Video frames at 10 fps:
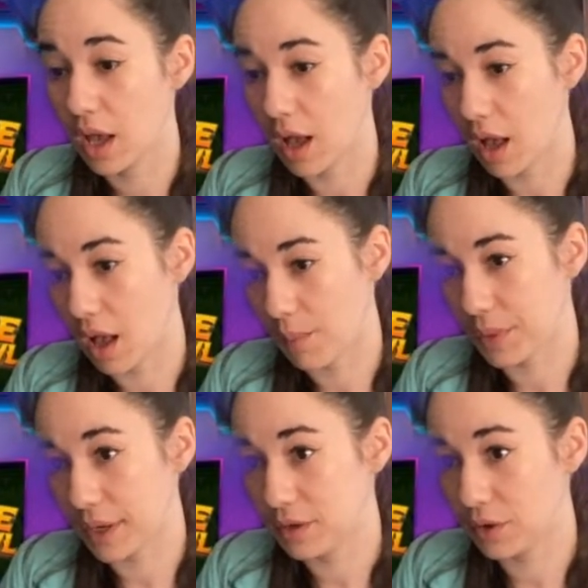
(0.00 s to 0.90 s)

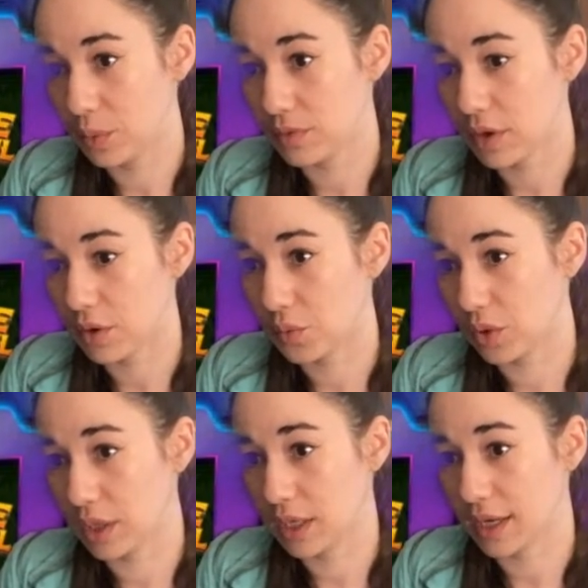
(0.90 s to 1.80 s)
But I know we've got a
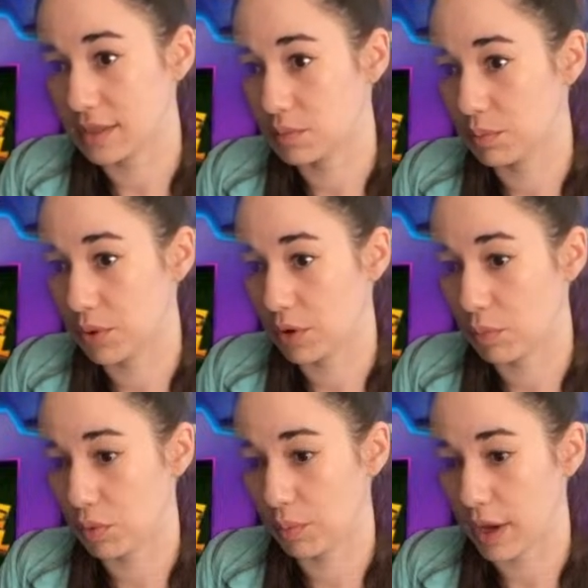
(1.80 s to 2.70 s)
really nice
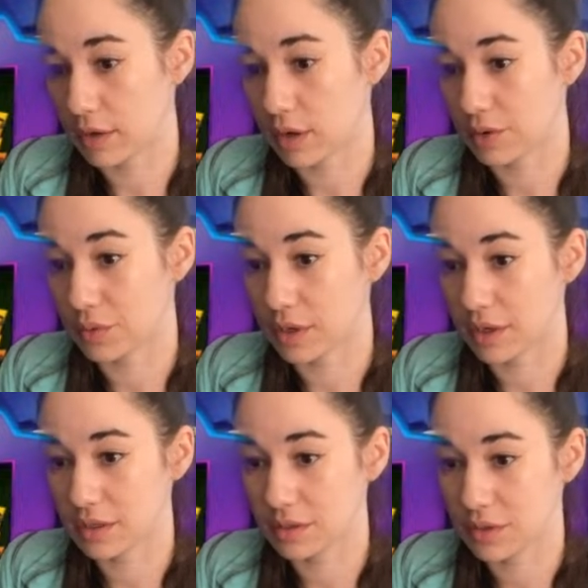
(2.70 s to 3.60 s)
purple background. Oh, there it
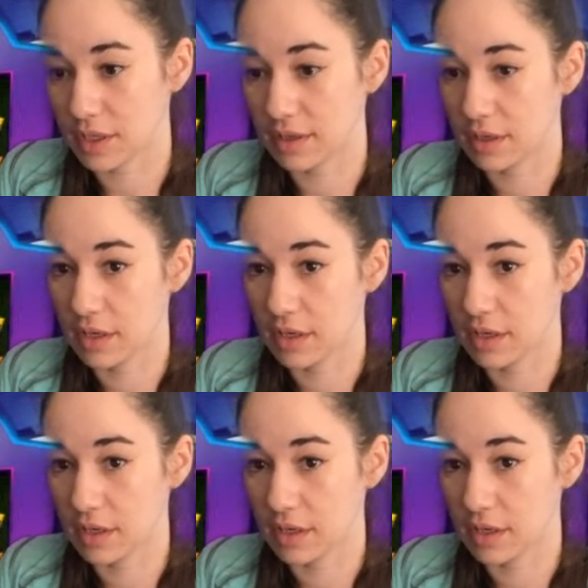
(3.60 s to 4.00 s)
is. It's right here.